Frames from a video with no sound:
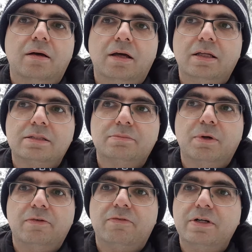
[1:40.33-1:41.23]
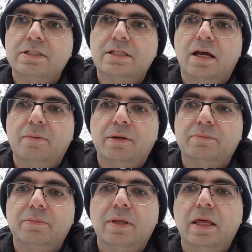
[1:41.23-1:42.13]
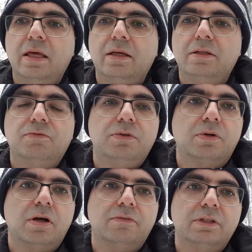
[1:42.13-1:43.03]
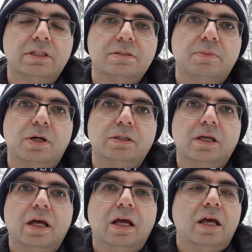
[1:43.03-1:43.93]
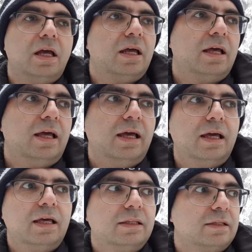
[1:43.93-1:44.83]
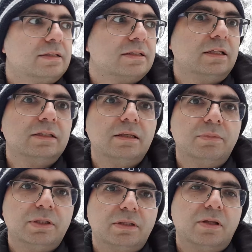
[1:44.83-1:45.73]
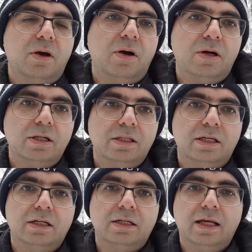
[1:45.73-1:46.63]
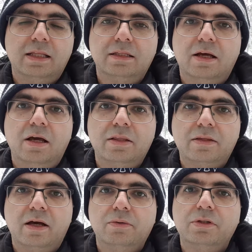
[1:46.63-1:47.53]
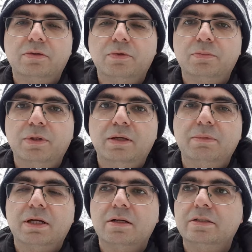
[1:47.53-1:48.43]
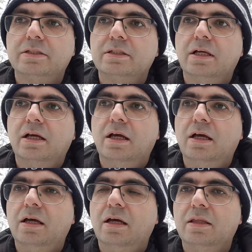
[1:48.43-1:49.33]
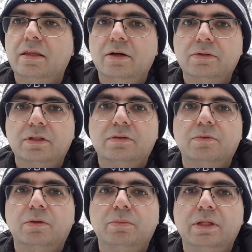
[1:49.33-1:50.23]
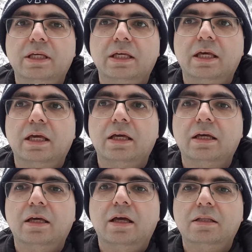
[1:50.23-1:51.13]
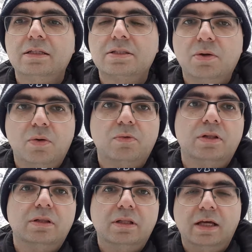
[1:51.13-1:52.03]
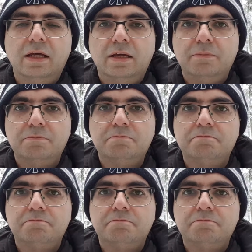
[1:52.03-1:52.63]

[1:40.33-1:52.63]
It's my first time I'm photographing this part, and it's a little bit harder than I thought it would be, because I thought it will be the snow will